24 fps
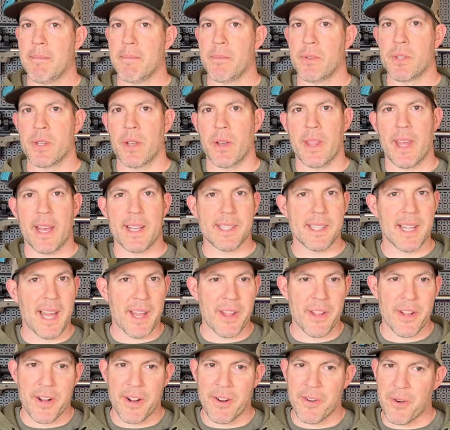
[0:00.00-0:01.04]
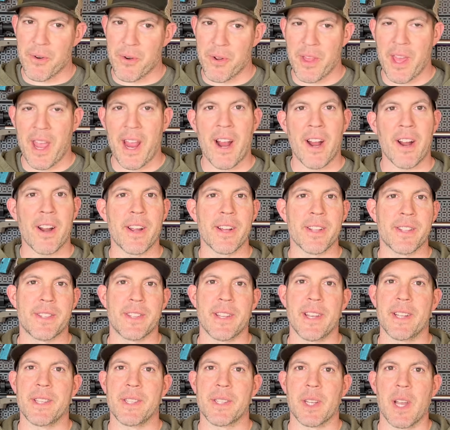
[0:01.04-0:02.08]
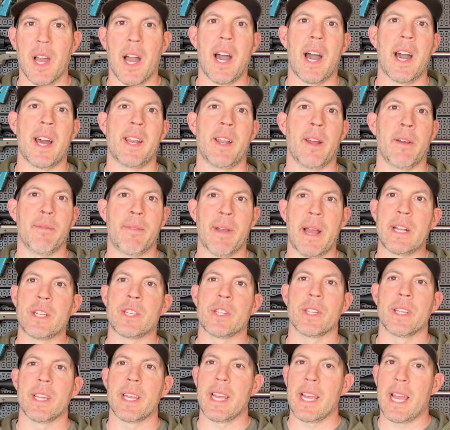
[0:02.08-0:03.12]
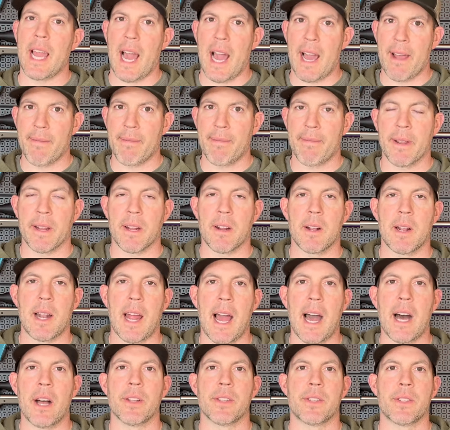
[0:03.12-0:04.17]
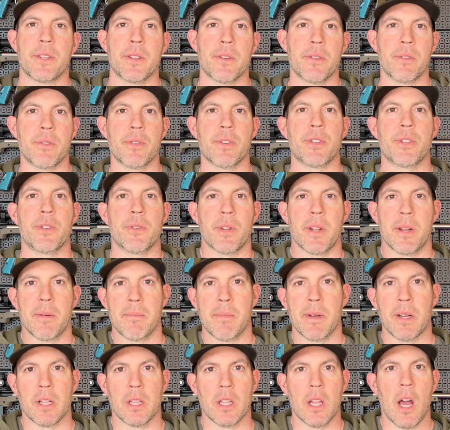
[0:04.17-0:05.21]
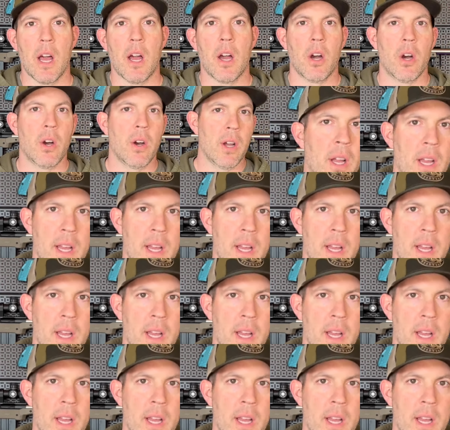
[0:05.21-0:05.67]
So that's neither here nor there. It's gone. Eventually, I figured out to shoot a mil low,